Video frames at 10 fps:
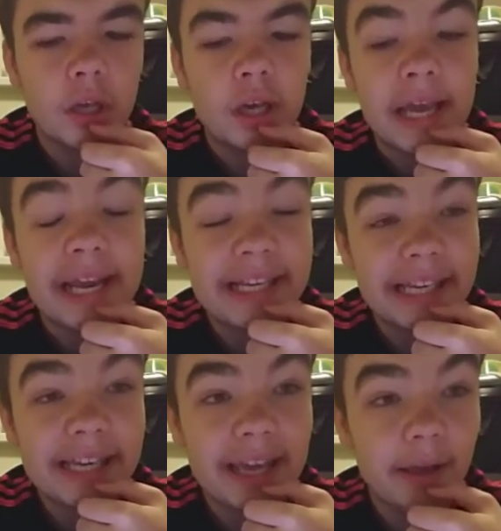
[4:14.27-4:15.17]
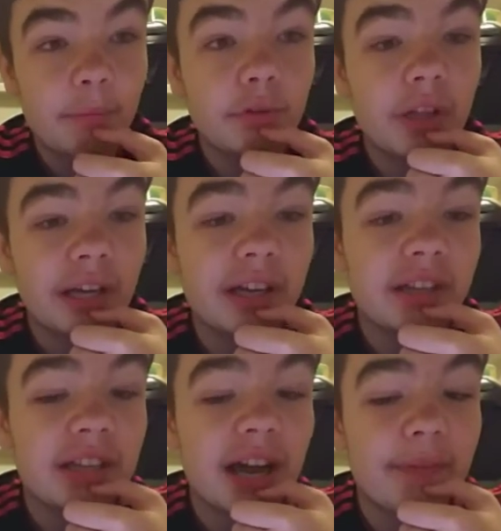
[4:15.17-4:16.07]
He did keep us in at a
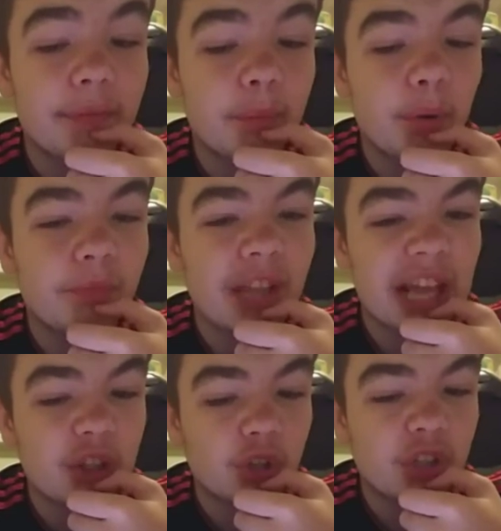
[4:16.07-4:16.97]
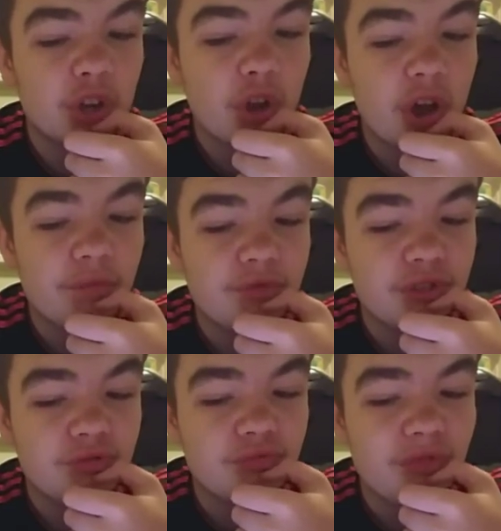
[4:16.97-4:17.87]
time, but he looked the nerve
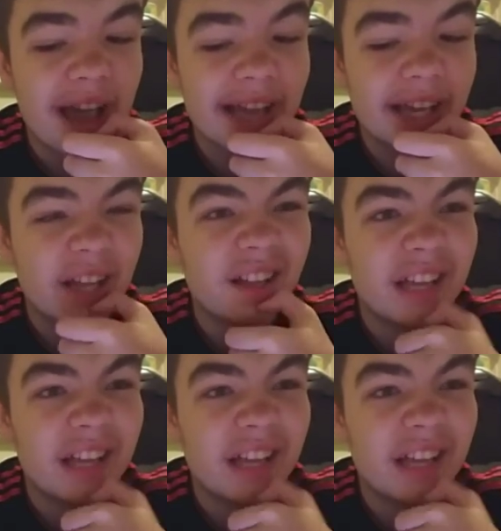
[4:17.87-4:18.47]
was wreck.